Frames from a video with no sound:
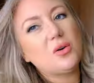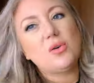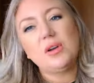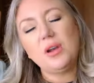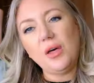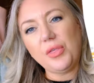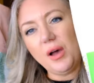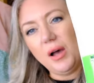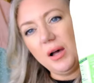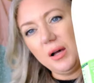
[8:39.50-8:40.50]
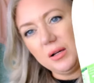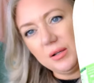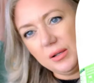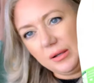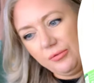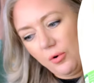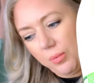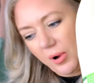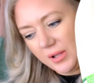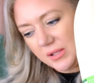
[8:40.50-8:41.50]
got another 4
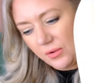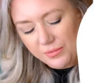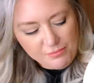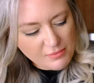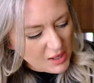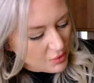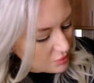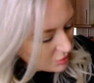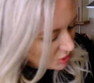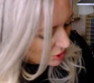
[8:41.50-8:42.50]
pint of milk.